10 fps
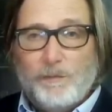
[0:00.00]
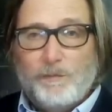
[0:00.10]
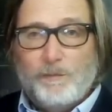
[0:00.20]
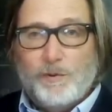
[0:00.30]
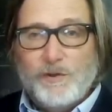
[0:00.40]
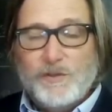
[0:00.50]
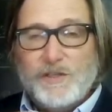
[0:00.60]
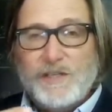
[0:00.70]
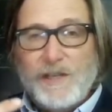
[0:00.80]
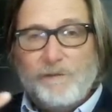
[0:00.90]
produces
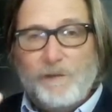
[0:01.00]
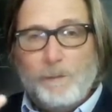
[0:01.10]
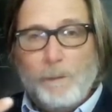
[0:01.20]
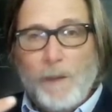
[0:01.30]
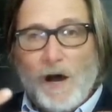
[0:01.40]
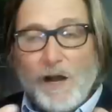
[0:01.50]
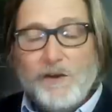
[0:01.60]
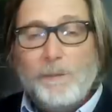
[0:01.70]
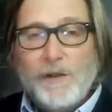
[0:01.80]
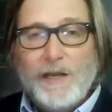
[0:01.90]
the
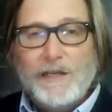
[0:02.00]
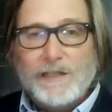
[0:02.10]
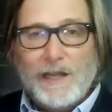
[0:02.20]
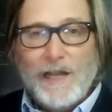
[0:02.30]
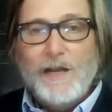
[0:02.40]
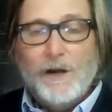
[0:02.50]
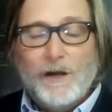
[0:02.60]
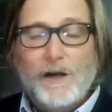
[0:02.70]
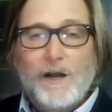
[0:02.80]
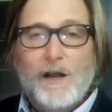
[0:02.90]
underpinnings
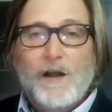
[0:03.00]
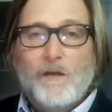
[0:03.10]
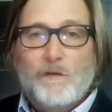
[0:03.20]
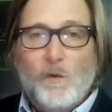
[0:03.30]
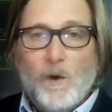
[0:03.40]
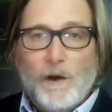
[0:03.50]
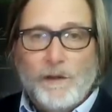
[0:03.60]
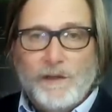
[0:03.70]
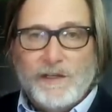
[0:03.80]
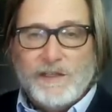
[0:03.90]
later for
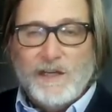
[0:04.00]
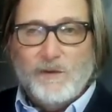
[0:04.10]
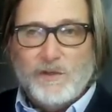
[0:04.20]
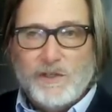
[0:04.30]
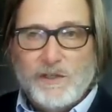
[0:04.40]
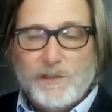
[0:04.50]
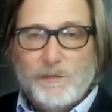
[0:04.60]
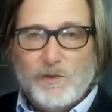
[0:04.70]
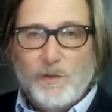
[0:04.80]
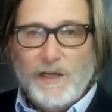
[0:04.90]
distinctions
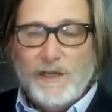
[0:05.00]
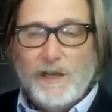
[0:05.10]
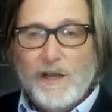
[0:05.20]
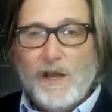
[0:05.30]
between